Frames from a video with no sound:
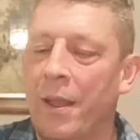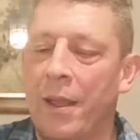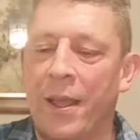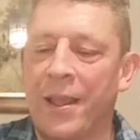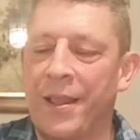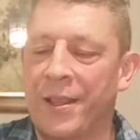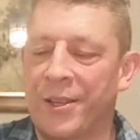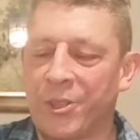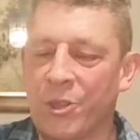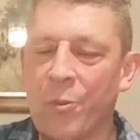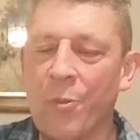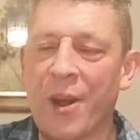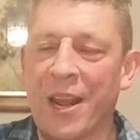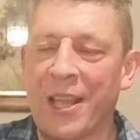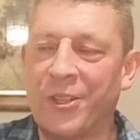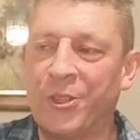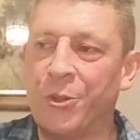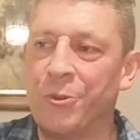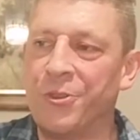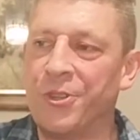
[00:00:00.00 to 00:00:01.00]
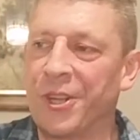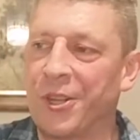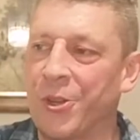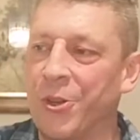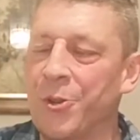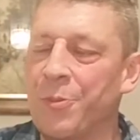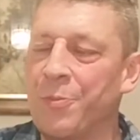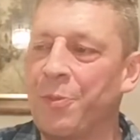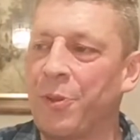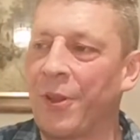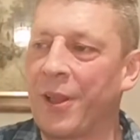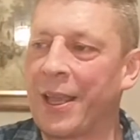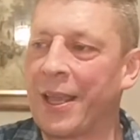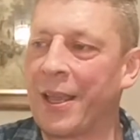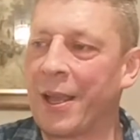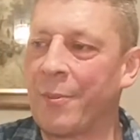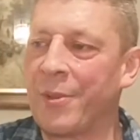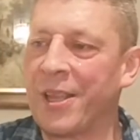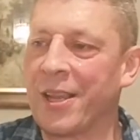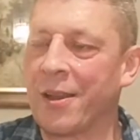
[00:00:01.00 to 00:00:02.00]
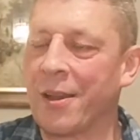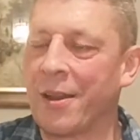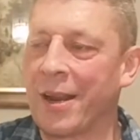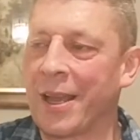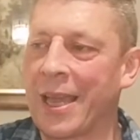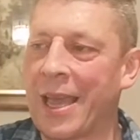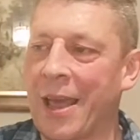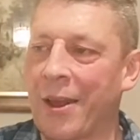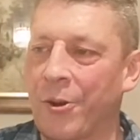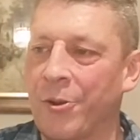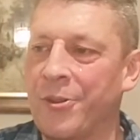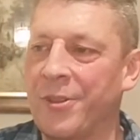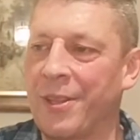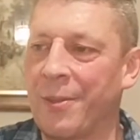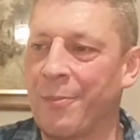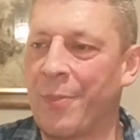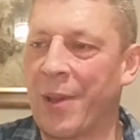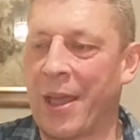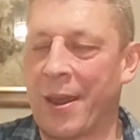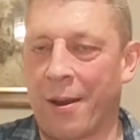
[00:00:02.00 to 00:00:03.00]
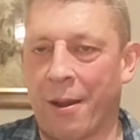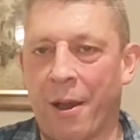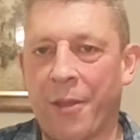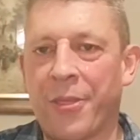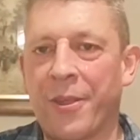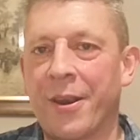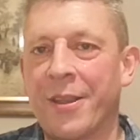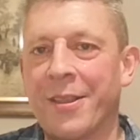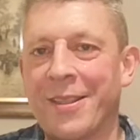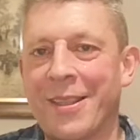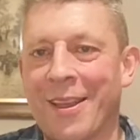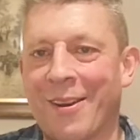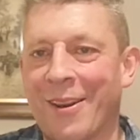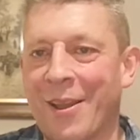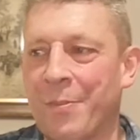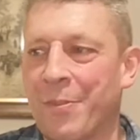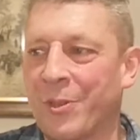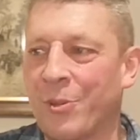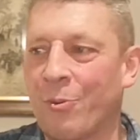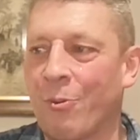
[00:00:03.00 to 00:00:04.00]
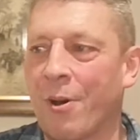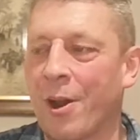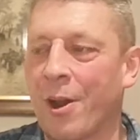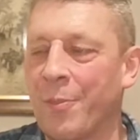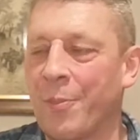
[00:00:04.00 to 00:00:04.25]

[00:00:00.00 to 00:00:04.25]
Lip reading: there's so many tunes you could play. I mean, you kind of get around to putting nothing into your repertoire,